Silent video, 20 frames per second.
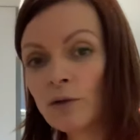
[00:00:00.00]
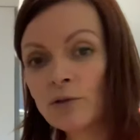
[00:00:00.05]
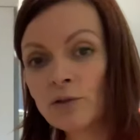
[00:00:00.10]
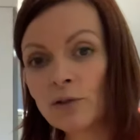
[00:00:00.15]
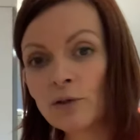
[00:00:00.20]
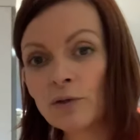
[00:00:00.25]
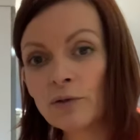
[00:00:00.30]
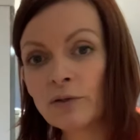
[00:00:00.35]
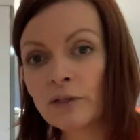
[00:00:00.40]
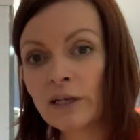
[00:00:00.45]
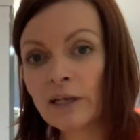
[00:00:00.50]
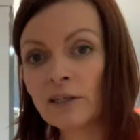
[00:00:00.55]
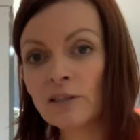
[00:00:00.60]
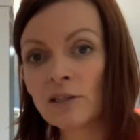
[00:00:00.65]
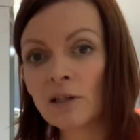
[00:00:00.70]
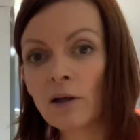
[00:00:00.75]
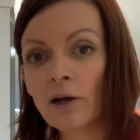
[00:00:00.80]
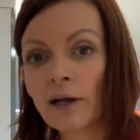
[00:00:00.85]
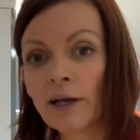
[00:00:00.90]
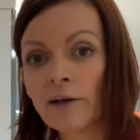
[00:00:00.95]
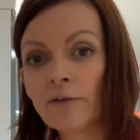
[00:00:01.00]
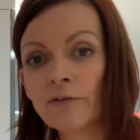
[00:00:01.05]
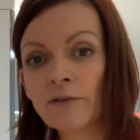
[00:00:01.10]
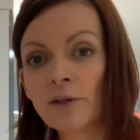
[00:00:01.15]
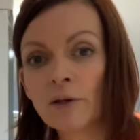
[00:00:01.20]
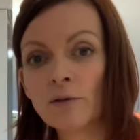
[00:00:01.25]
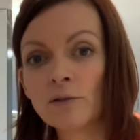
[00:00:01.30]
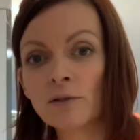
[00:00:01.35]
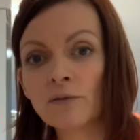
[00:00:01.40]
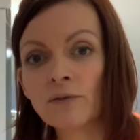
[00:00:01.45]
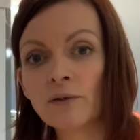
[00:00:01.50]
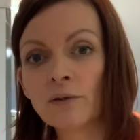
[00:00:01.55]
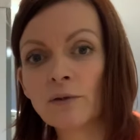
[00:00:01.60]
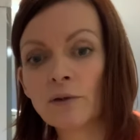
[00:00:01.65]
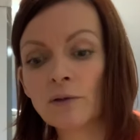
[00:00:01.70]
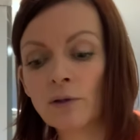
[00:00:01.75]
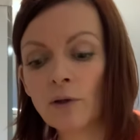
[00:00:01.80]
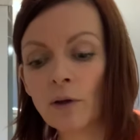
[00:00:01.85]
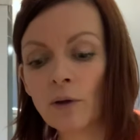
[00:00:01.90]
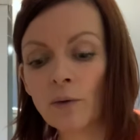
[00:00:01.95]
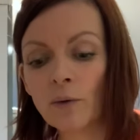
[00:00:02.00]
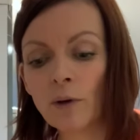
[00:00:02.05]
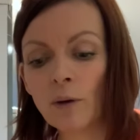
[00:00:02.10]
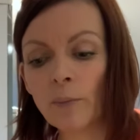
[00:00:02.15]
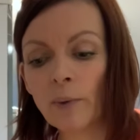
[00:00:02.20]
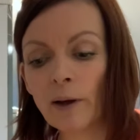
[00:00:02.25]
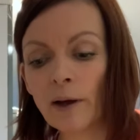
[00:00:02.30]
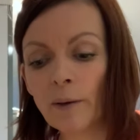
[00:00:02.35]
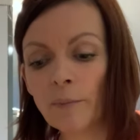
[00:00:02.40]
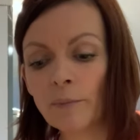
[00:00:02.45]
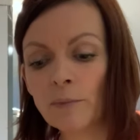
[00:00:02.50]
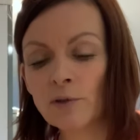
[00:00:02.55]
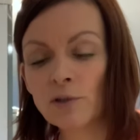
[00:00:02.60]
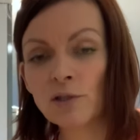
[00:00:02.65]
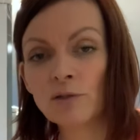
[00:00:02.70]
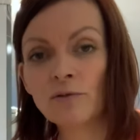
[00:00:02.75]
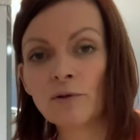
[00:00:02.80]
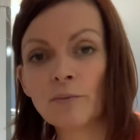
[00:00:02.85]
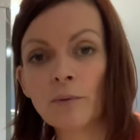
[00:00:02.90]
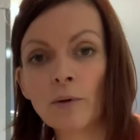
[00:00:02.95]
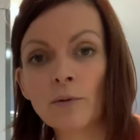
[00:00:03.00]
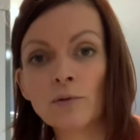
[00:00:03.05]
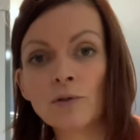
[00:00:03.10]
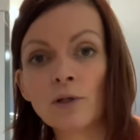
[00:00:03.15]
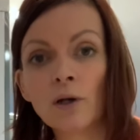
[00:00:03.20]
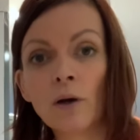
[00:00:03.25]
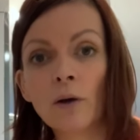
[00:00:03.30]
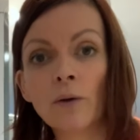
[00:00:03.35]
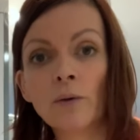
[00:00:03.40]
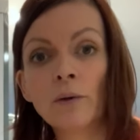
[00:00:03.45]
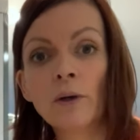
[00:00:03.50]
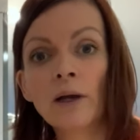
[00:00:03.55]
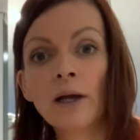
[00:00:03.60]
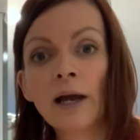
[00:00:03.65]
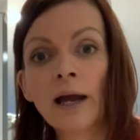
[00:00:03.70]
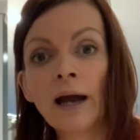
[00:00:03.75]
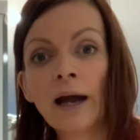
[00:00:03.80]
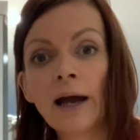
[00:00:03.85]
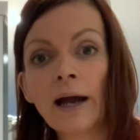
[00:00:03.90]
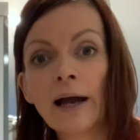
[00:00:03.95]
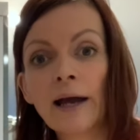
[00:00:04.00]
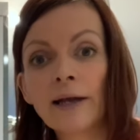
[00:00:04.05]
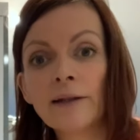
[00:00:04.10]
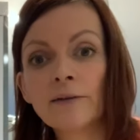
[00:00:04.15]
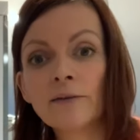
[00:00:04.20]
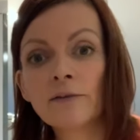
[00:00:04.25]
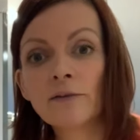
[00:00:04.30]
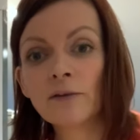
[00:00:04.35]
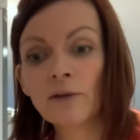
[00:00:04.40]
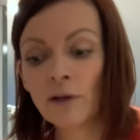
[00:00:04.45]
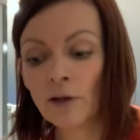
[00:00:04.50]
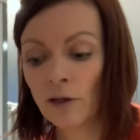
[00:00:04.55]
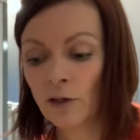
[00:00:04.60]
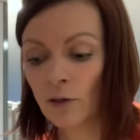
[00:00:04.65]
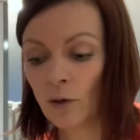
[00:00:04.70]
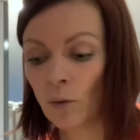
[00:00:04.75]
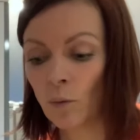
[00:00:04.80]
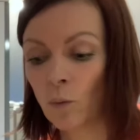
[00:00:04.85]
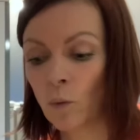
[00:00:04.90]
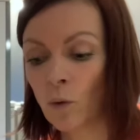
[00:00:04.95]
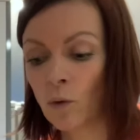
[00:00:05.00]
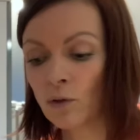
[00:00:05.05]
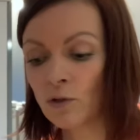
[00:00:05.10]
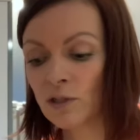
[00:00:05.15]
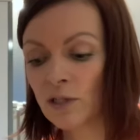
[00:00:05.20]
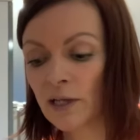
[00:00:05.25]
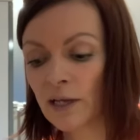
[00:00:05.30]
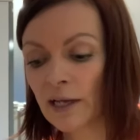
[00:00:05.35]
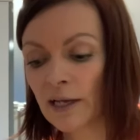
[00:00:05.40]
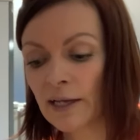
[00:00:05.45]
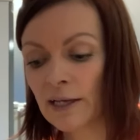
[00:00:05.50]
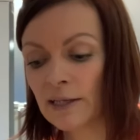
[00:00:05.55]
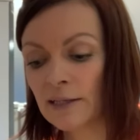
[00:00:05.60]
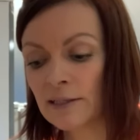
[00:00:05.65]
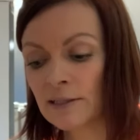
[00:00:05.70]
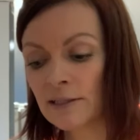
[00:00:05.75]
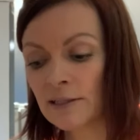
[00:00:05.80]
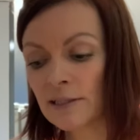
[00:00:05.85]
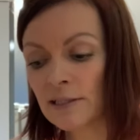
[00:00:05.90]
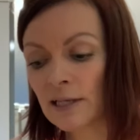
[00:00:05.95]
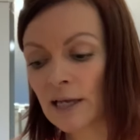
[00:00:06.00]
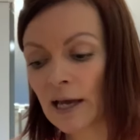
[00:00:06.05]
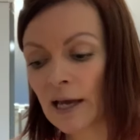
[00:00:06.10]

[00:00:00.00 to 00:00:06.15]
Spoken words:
do things like, for those of you that know about Masurumoto, and you know, water is